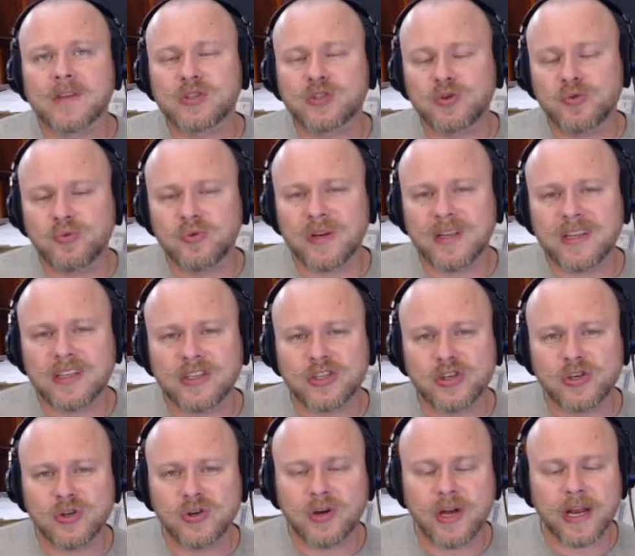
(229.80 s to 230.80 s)
really
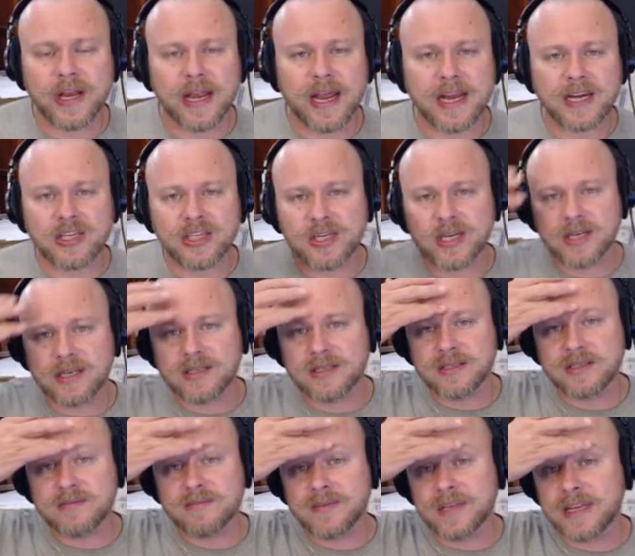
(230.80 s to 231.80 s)
true connection
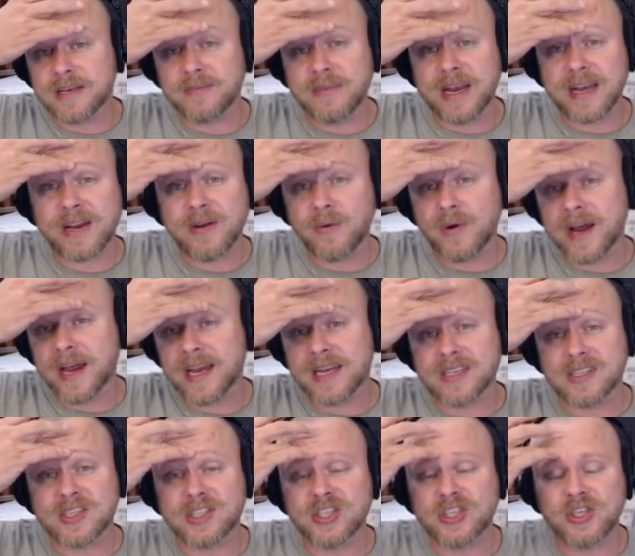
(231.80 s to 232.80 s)
in many
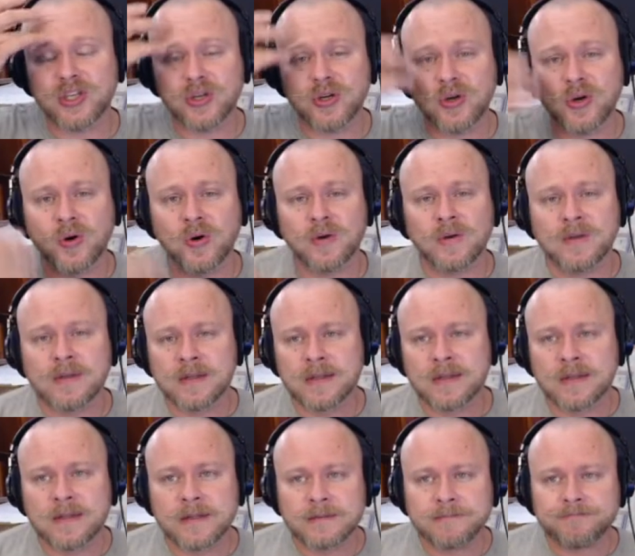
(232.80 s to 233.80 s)
ways to
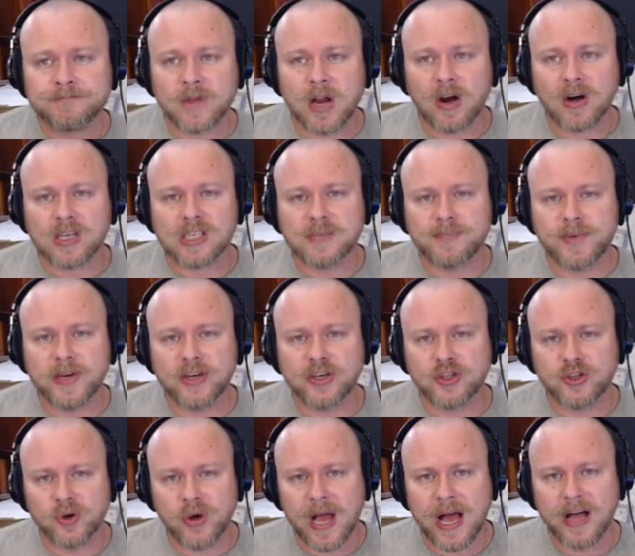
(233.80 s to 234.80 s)
our
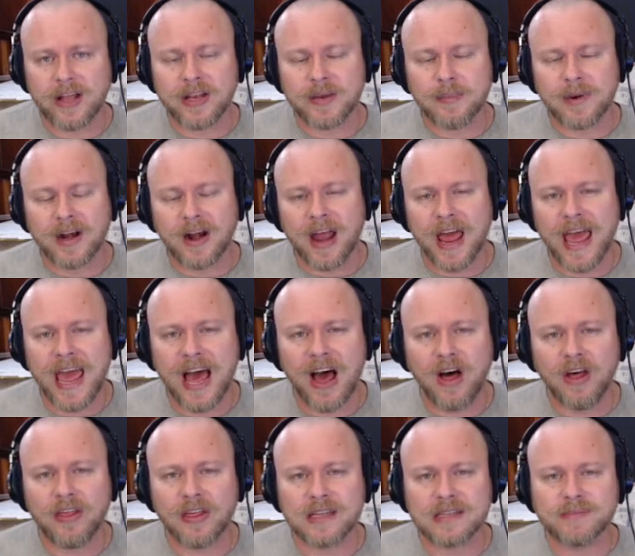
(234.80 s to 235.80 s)
spirituality, but our
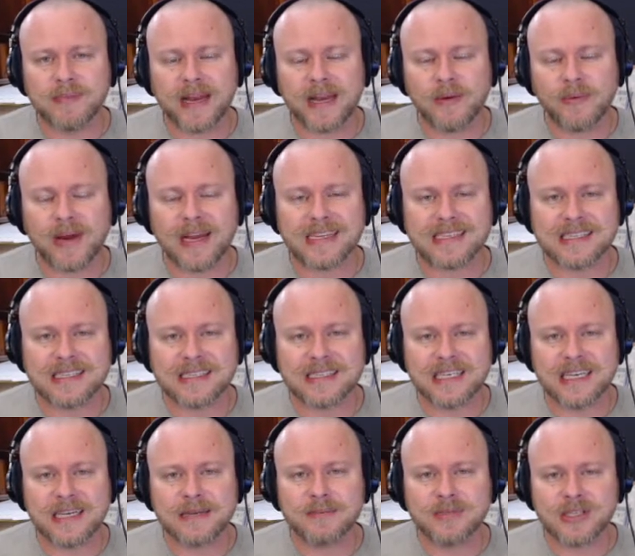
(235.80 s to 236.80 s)
health in many ways
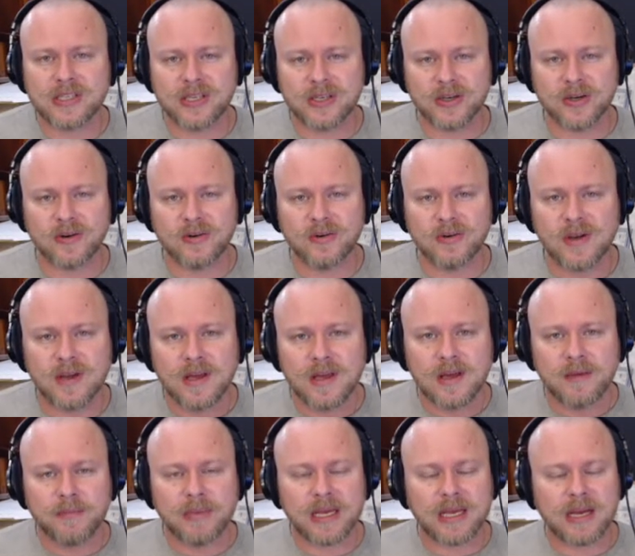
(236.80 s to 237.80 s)
seems to,
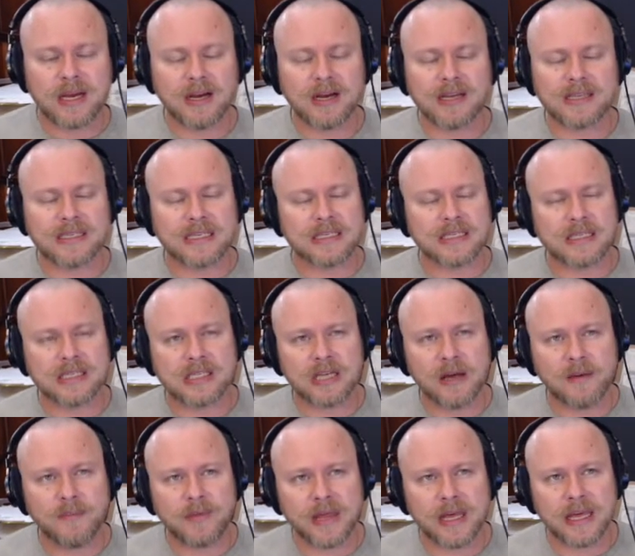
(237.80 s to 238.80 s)
because it's
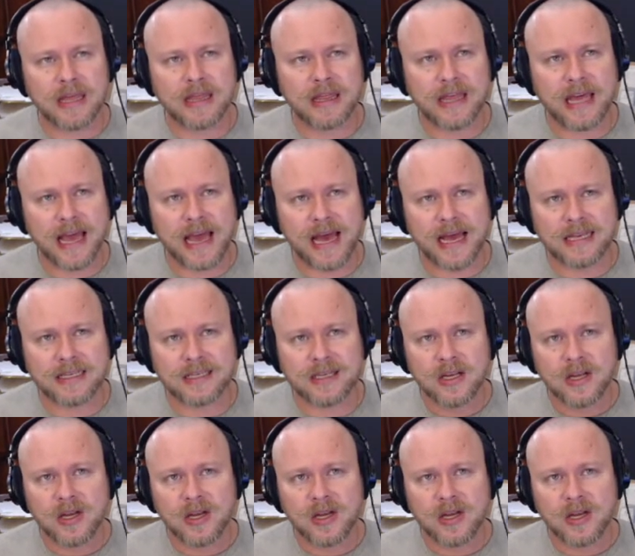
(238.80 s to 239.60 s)
something that